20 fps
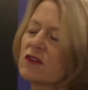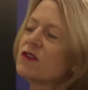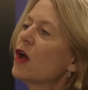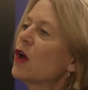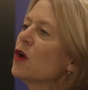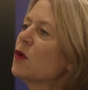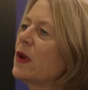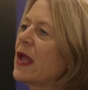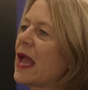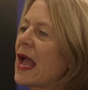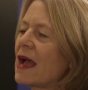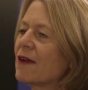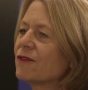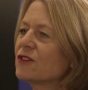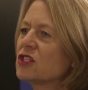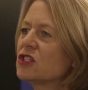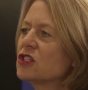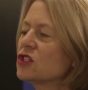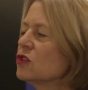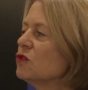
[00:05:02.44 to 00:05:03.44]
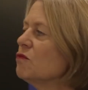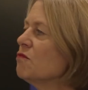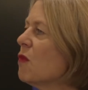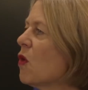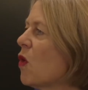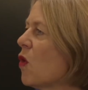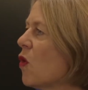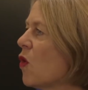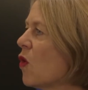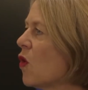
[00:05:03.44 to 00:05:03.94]
know we have to do
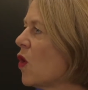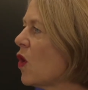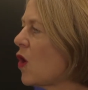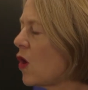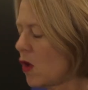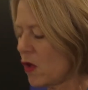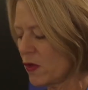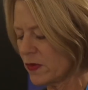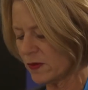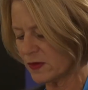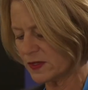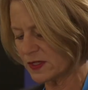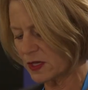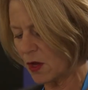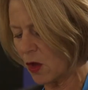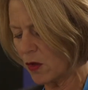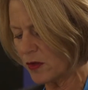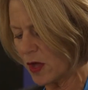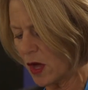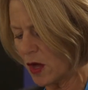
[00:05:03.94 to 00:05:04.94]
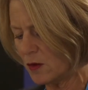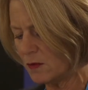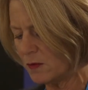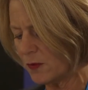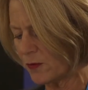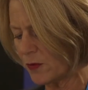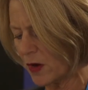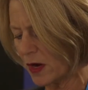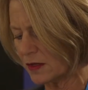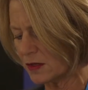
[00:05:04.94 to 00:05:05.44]
more on the home
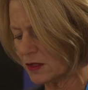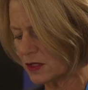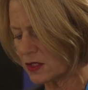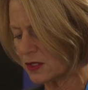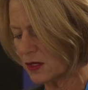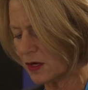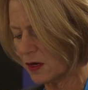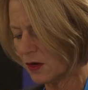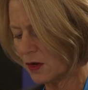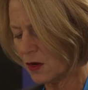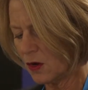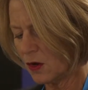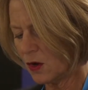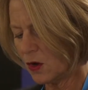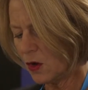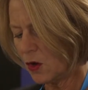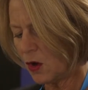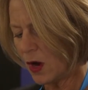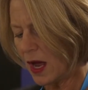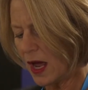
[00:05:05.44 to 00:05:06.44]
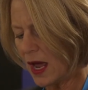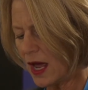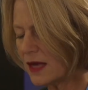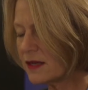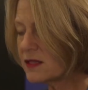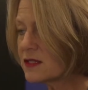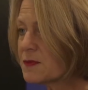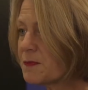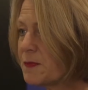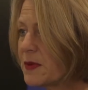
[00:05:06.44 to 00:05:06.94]
front.
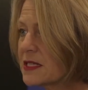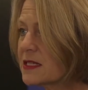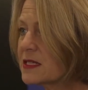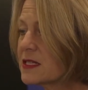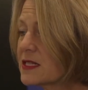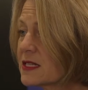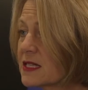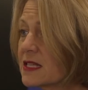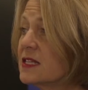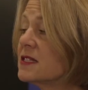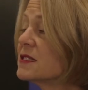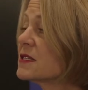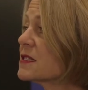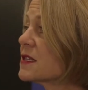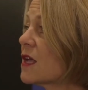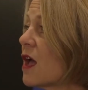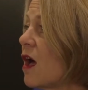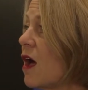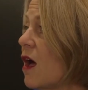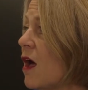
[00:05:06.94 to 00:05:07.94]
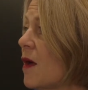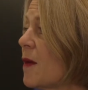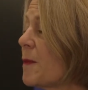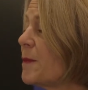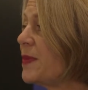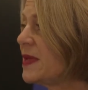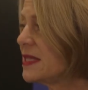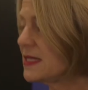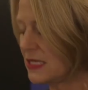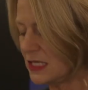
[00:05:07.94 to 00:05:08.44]
And businesses are
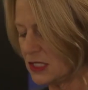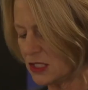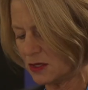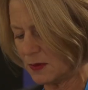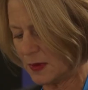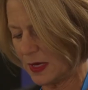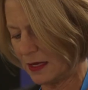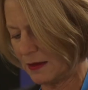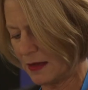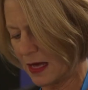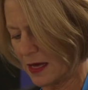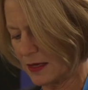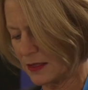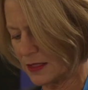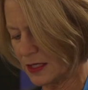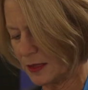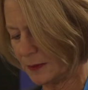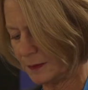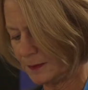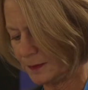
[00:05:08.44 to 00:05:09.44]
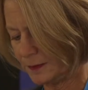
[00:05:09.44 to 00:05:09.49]
busy doing that.